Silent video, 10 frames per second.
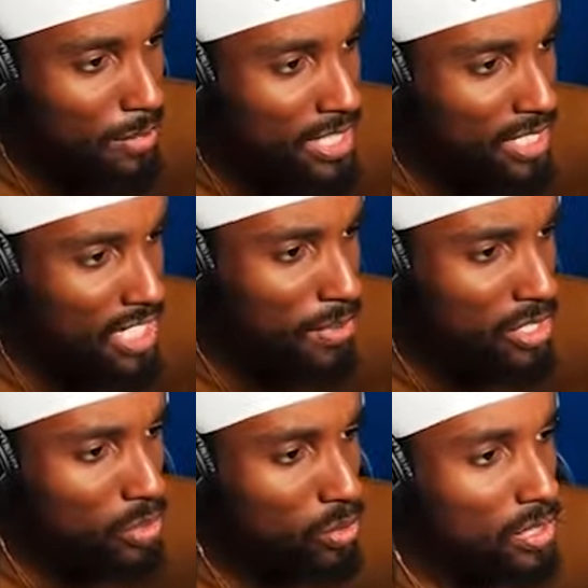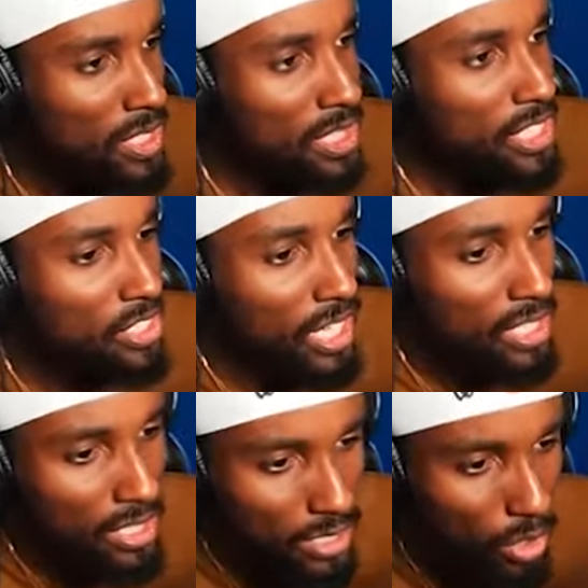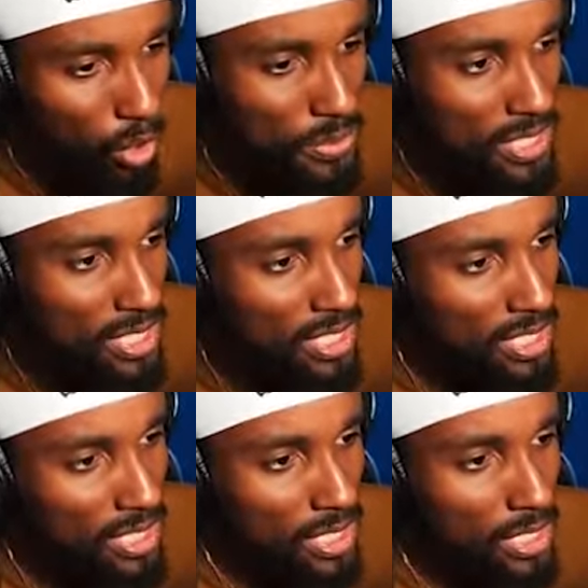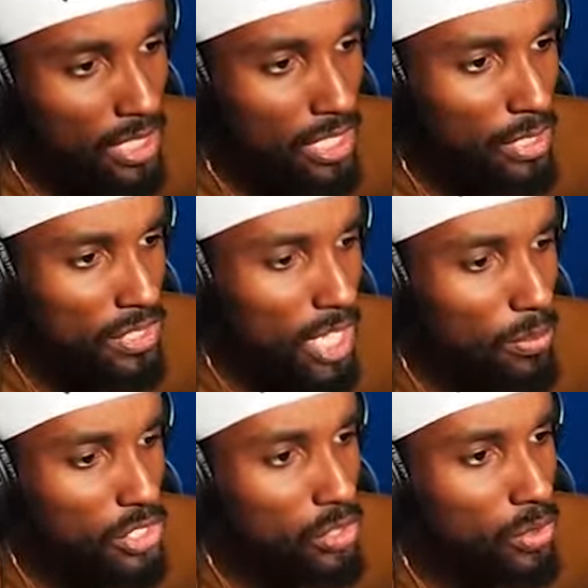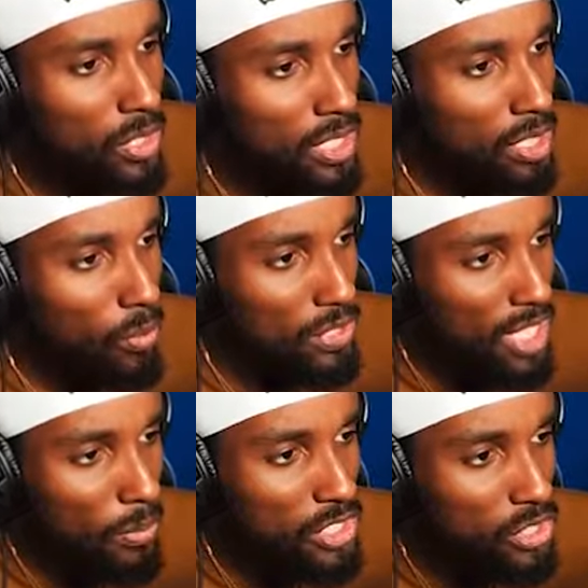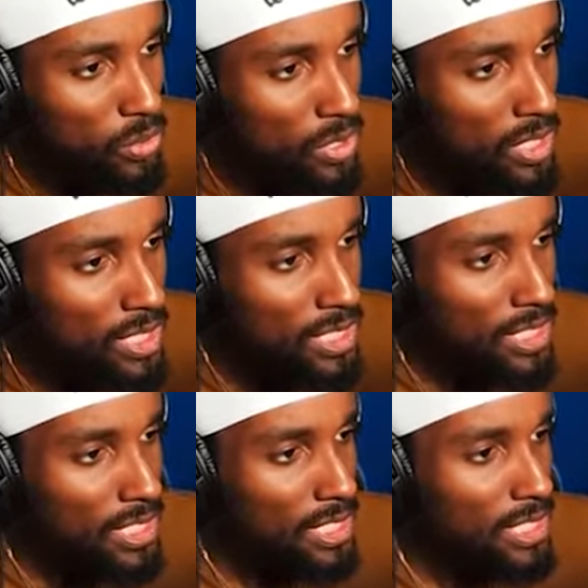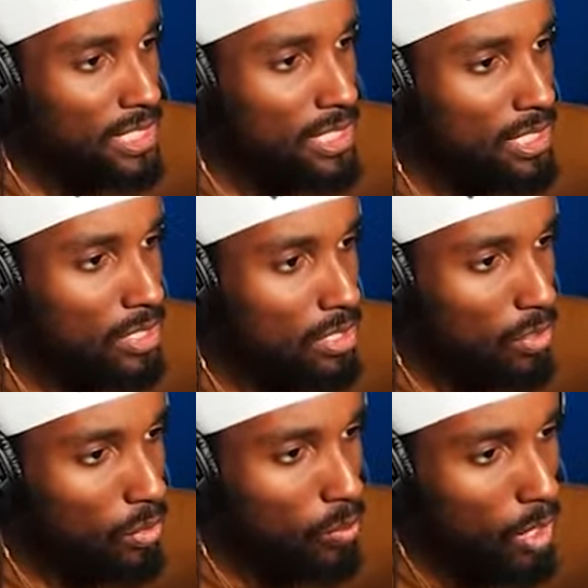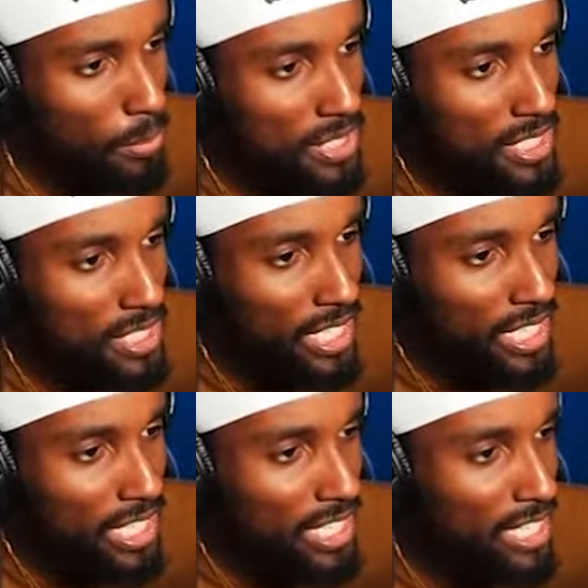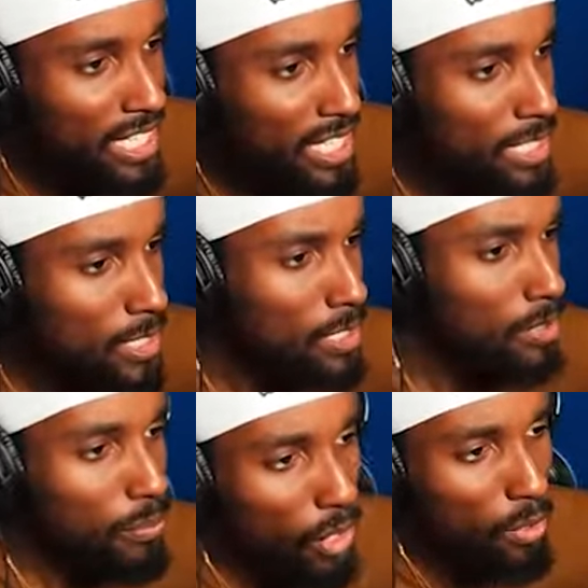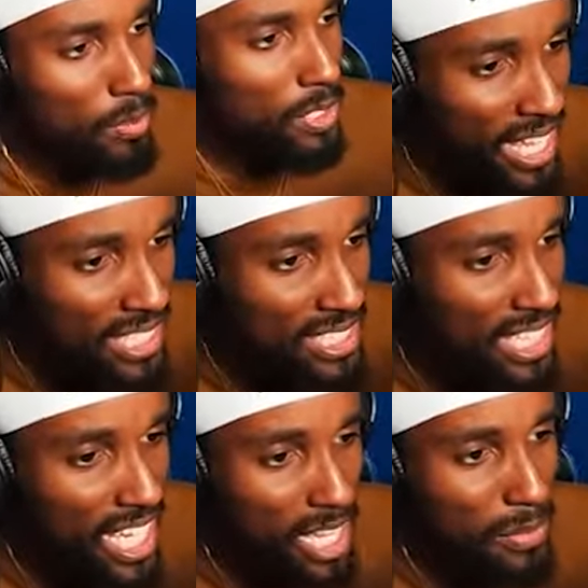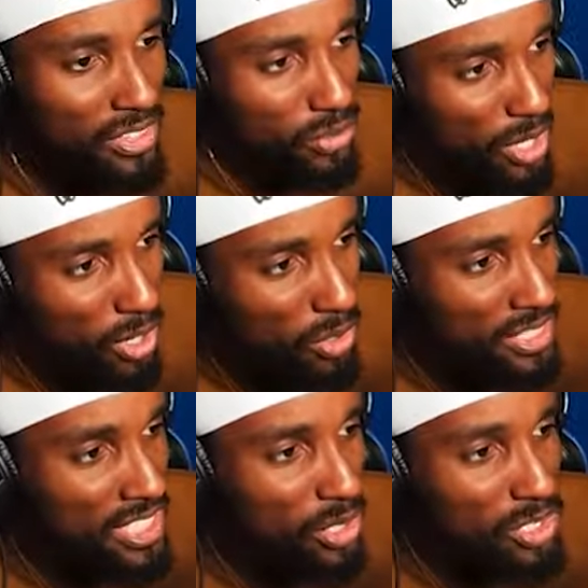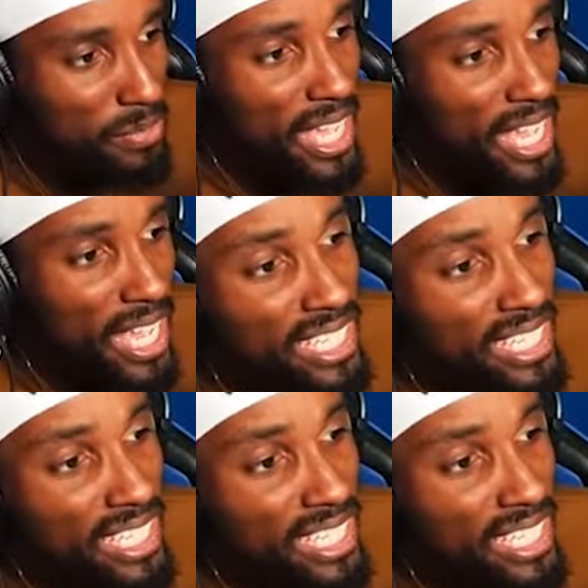Give me you. Get done. Oops. What's up with you? He's absorbing some tough hits now. Whoopsie. And slam it through. Excuse me.